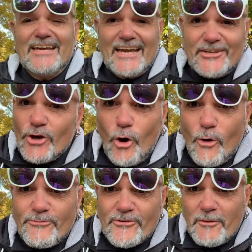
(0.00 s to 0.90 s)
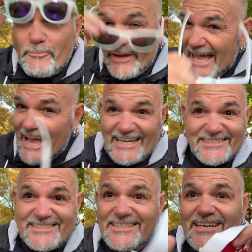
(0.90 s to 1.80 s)
and you hope for the best.
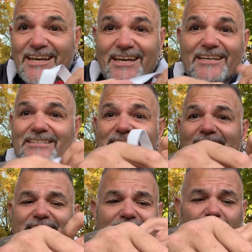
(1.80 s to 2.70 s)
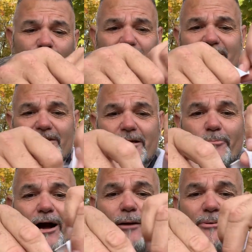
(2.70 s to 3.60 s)
So you get the other one in there, you
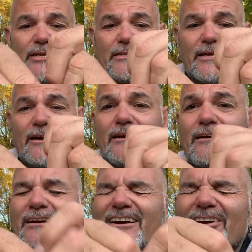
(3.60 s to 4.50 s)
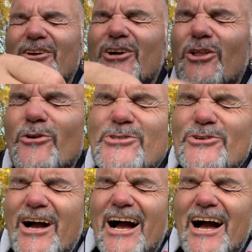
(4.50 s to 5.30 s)
pop it in there, you close your